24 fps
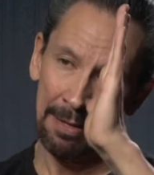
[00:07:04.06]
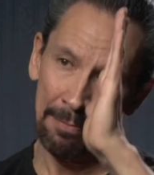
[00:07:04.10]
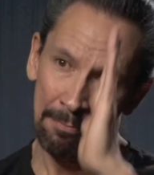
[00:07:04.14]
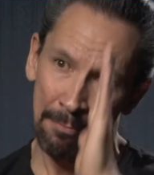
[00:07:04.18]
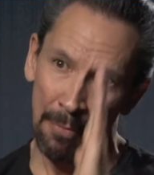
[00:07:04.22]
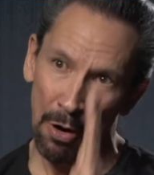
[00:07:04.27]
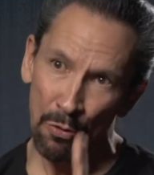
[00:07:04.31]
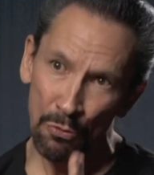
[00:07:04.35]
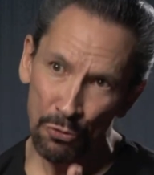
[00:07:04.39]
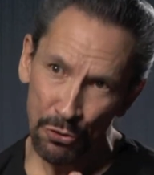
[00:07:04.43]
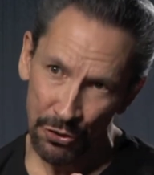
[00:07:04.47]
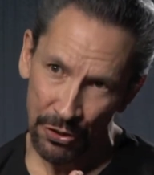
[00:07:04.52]
and
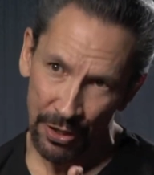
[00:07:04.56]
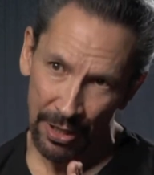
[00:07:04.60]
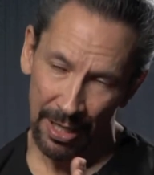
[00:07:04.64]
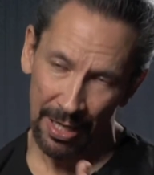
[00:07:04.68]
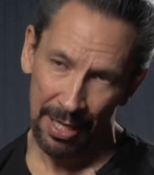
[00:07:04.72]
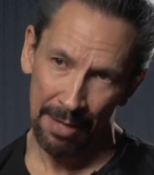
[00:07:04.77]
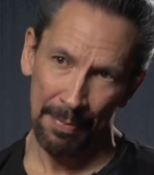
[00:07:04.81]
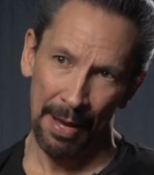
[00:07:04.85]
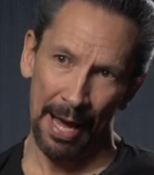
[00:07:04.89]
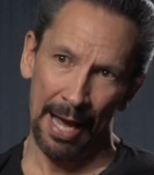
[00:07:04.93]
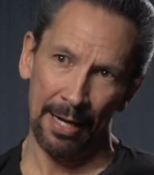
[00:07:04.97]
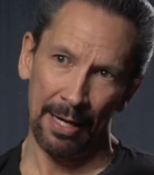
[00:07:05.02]

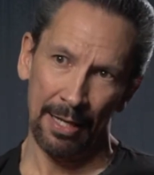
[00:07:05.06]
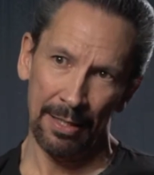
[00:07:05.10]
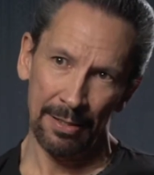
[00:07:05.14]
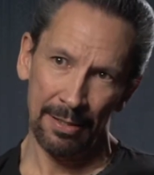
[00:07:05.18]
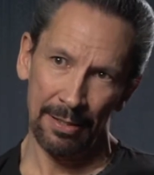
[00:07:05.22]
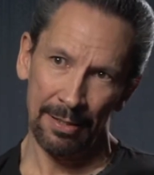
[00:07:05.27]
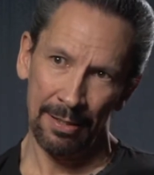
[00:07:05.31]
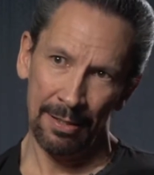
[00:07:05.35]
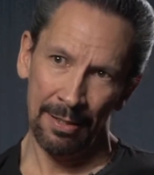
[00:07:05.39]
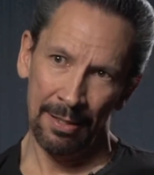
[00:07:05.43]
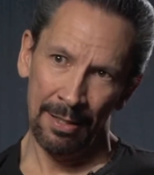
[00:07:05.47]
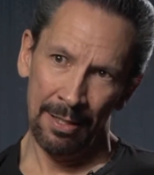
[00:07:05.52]
emotionally
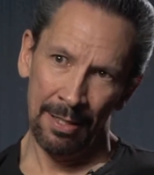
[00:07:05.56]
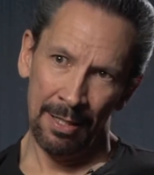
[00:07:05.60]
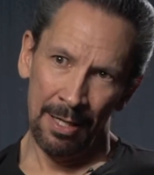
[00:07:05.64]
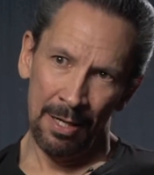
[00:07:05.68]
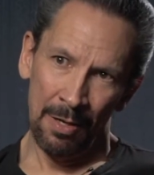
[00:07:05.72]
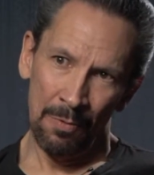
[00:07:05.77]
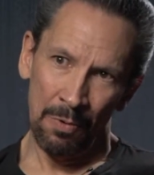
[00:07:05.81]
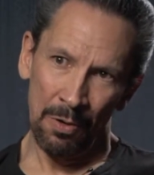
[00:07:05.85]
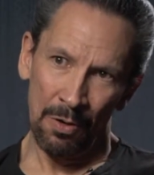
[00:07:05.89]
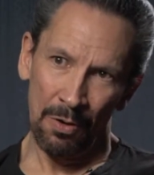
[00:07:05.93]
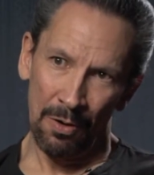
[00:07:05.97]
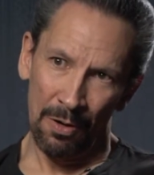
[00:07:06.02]
balanced,
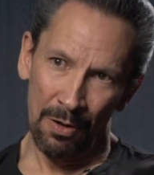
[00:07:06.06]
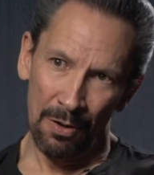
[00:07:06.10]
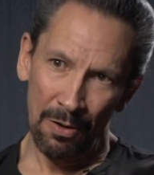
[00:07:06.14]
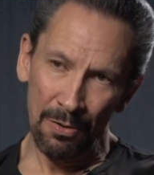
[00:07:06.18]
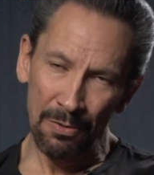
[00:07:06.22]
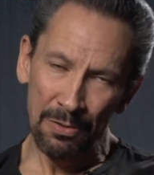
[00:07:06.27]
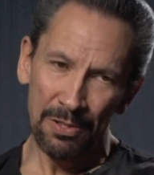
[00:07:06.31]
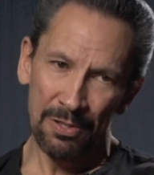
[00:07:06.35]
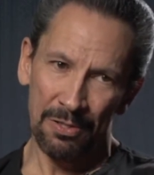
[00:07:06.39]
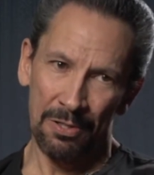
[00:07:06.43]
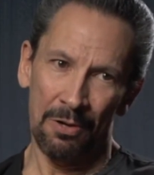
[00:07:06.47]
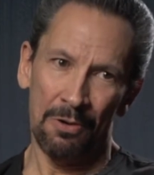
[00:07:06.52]
were
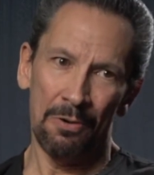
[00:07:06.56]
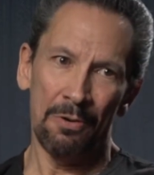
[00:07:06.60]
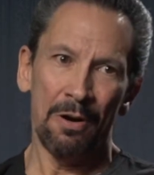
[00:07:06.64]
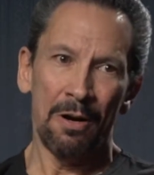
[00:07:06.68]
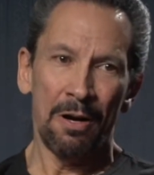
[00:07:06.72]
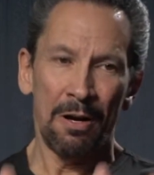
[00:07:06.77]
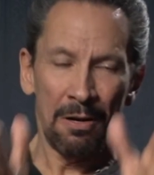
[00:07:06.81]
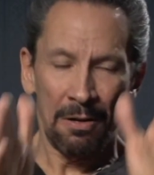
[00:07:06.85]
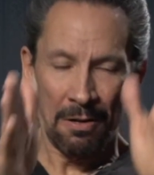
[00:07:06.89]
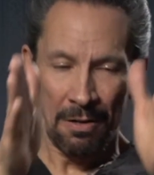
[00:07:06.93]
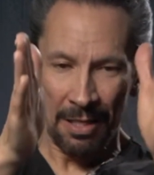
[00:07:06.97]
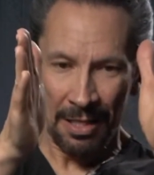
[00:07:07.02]
also
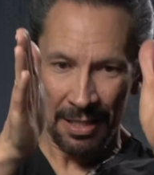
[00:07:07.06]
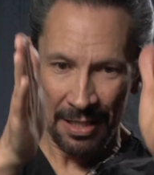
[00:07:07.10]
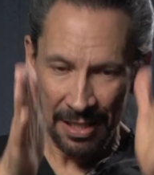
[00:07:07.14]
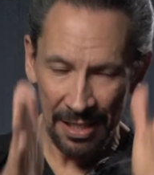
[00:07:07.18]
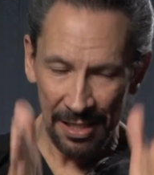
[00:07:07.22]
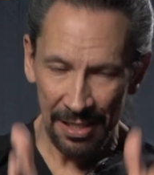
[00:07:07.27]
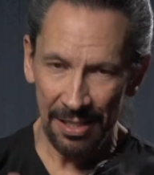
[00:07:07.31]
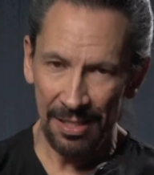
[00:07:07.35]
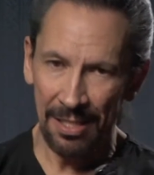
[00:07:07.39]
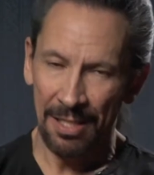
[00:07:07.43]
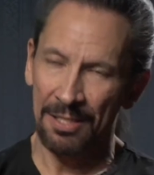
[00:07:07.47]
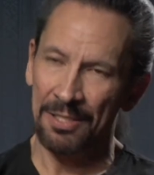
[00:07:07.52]

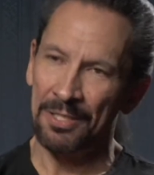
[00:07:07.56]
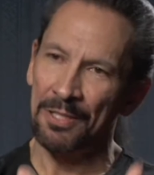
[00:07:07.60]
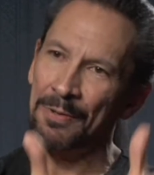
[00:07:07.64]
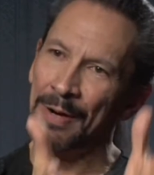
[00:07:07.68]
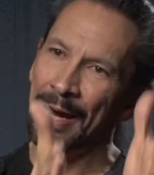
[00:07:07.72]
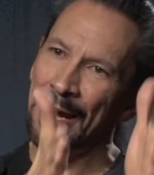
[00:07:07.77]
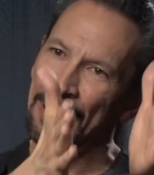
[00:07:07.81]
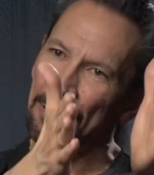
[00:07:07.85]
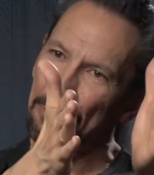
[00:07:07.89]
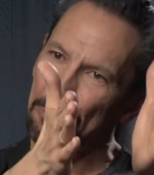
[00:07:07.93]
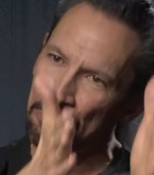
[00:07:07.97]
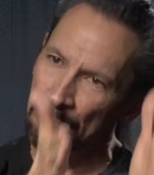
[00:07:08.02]
listening to
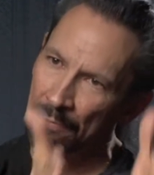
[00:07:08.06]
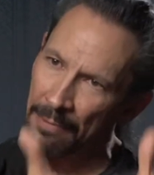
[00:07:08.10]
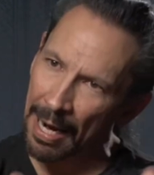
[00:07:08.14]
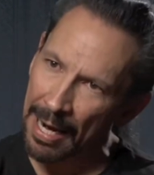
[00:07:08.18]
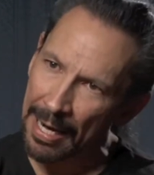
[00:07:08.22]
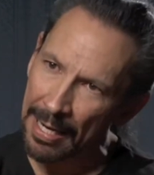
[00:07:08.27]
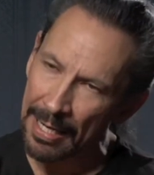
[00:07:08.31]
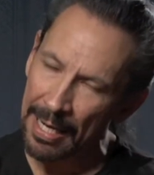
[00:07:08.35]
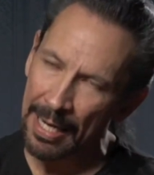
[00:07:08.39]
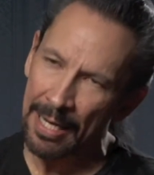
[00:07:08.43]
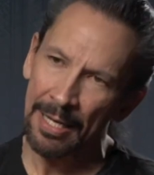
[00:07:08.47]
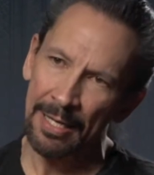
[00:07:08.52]
and
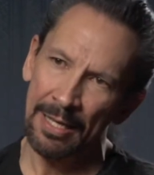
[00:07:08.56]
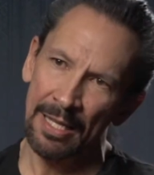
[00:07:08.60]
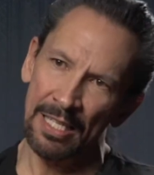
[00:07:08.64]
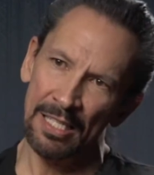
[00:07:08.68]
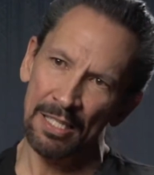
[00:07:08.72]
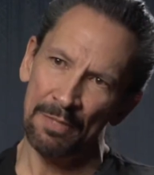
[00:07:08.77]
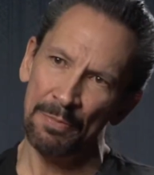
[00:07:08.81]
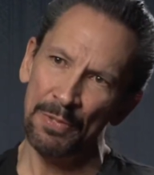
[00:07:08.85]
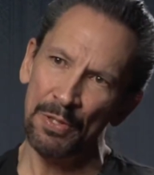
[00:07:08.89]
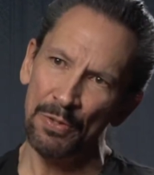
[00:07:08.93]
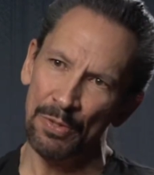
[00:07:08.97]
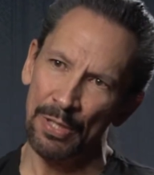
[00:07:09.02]
writing
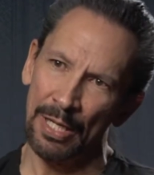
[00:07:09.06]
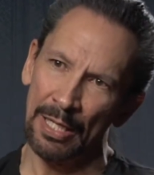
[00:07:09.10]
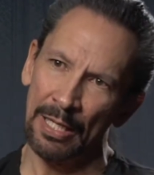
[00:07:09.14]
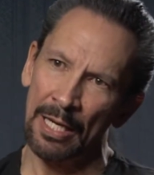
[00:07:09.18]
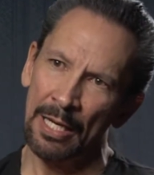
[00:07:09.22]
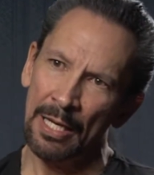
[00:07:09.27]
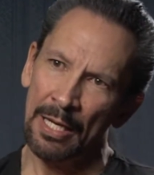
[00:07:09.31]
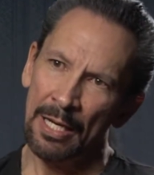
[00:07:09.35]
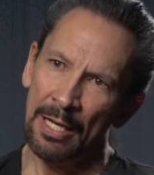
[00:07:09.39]
this music.